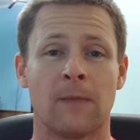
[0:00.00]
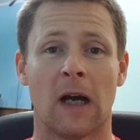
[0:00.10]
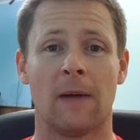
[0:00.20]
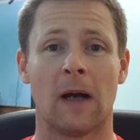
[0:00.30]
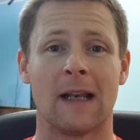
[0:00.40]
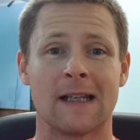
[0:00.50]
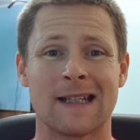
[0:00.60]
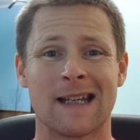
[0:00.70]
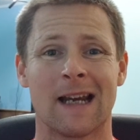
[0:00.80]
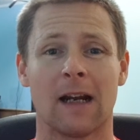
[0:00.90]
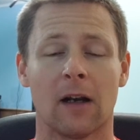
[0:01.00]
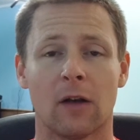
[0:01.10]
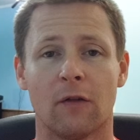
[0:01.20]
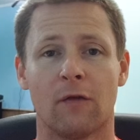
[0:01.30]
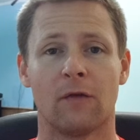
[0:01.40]
And this cycle
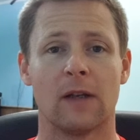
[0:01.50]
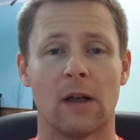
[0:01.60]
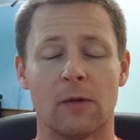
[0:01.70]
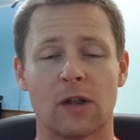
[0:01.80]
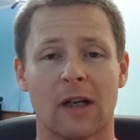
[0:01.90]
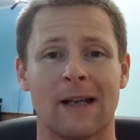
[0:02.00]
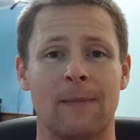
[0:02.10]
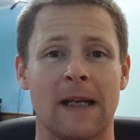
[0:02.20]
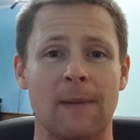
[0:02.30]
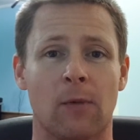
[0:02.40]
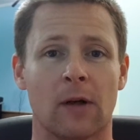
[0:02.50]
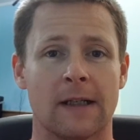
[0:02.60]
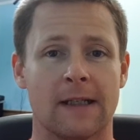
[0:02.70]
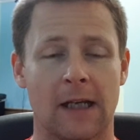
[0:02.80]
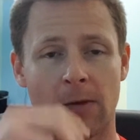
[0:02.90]
of, is going to keep on
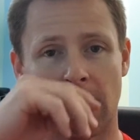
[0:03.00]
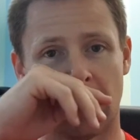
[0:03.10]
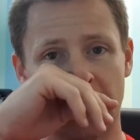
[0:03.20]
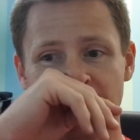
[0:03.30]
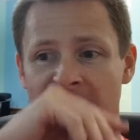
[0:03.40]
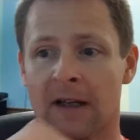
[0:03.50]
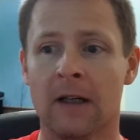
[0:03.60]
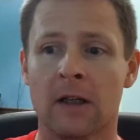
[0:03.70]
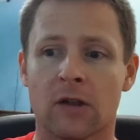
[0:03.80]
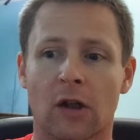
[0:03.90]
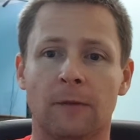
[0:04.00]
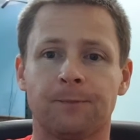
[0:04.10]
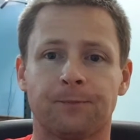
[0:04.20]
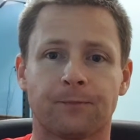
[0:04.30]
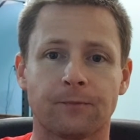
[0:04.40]
continuing, right?
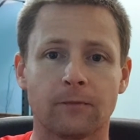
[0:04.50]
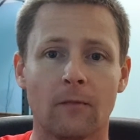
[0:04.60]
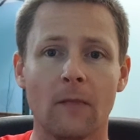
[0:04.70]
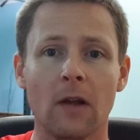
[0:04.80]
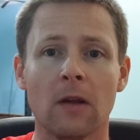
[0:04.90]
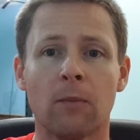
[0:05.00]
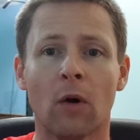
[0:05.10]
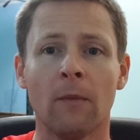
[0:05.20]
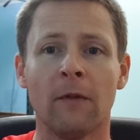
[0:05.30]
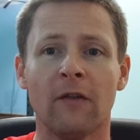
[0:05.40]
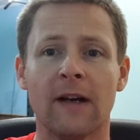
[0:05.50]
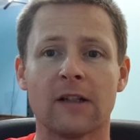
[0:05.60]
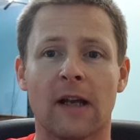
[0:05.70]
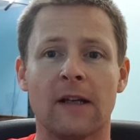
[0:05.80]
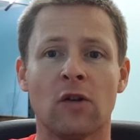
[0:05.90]
So the problem of it
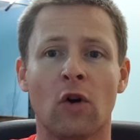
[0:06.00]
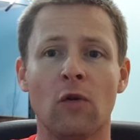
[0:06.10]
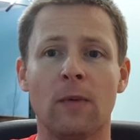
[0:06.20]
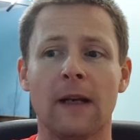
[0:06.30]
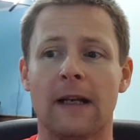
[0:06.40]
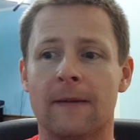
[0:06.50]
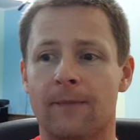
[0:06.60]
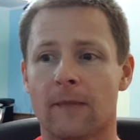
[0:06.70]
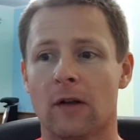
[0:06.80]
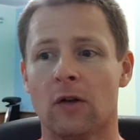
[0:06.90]
is, okay, nobody